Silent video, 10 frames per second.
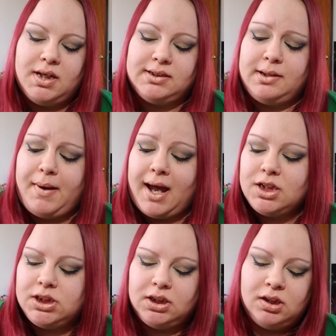of the
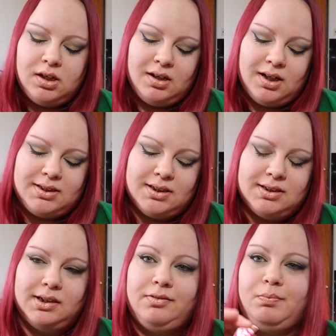packaging. It says
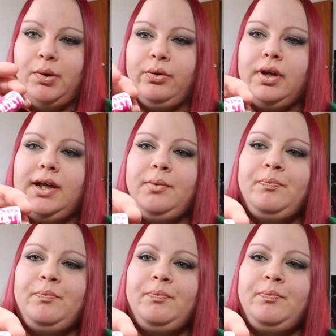Live Boldly.